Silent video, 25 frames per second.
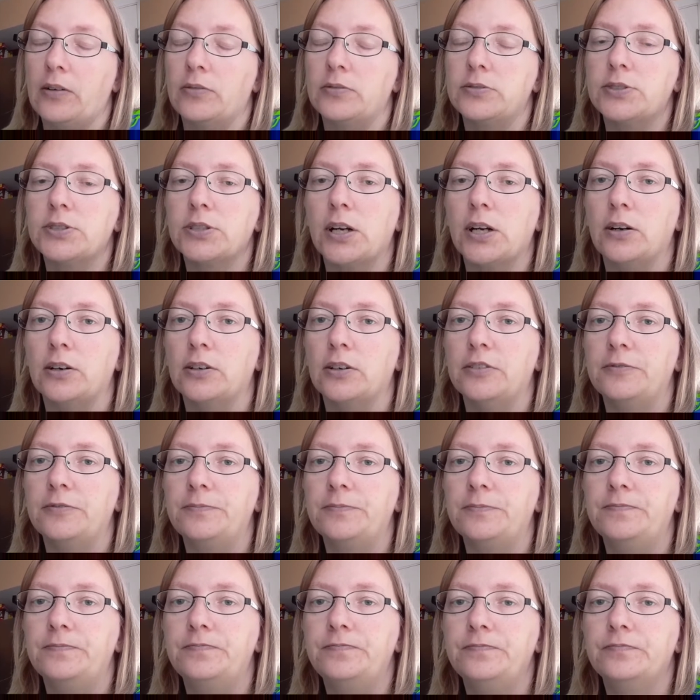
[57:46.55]
So
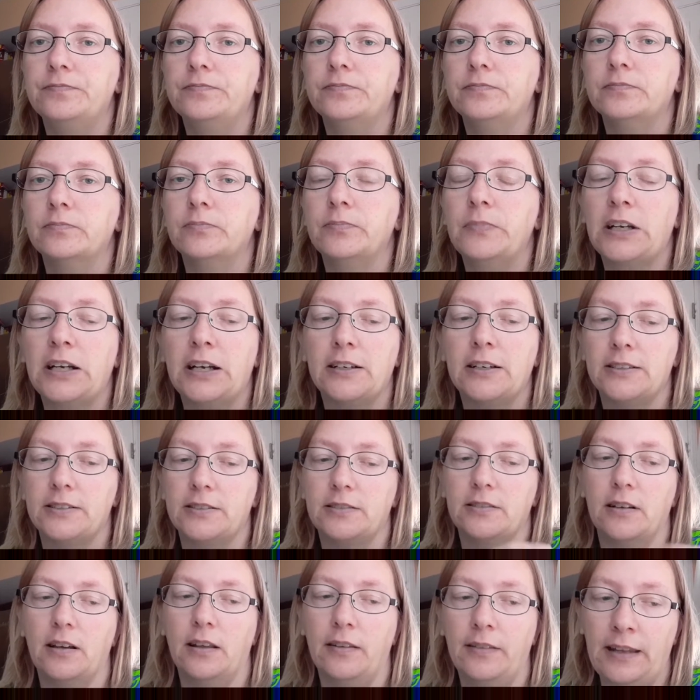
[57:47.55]
because
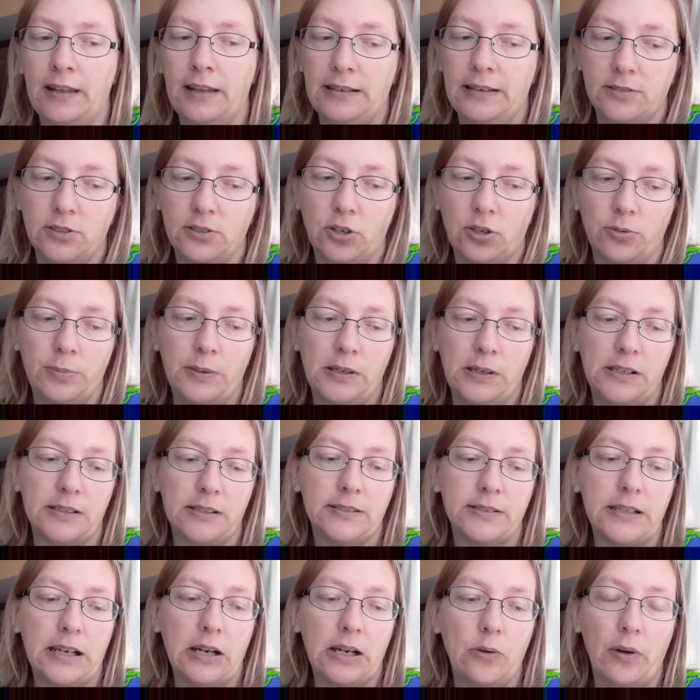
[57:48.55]
they told me to
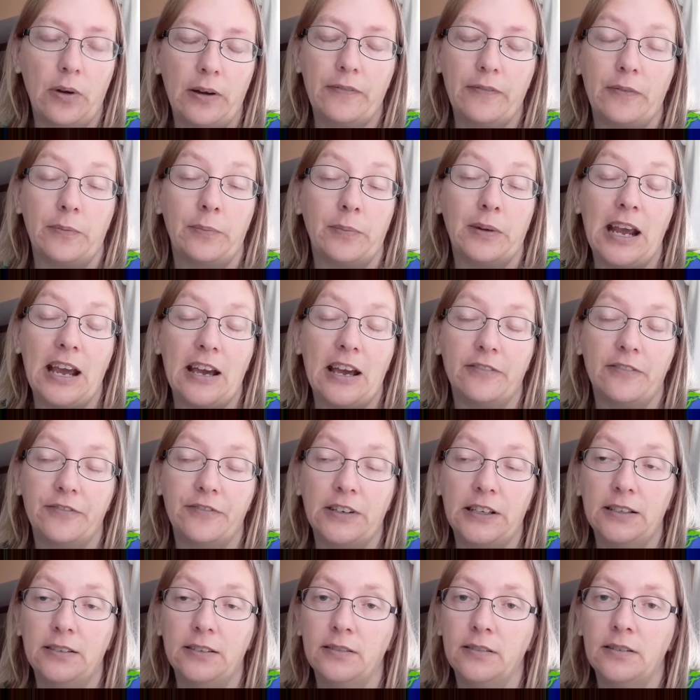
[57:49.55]
stay away from
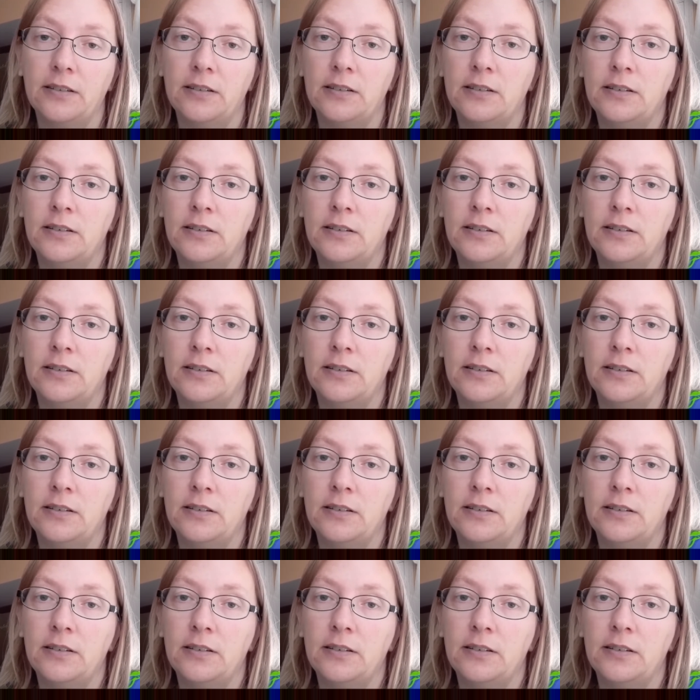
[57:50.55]
caffeine,